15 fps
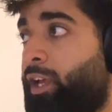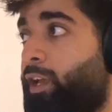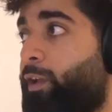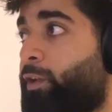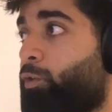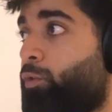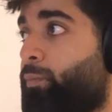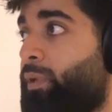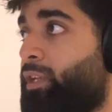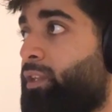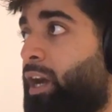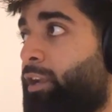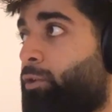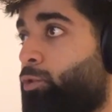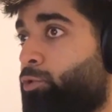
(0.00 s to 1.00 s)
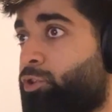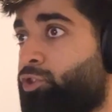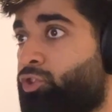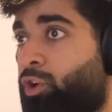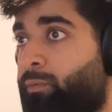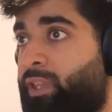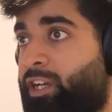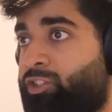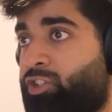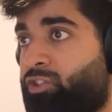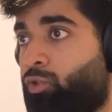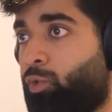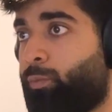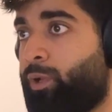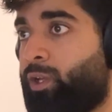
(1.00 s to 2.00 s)
It could be that donor shop that just
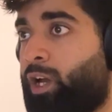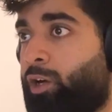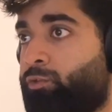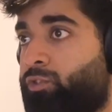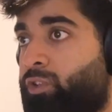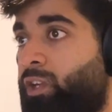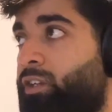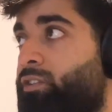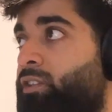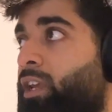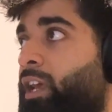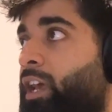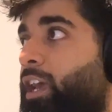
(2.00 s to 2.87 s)
opened downstairs.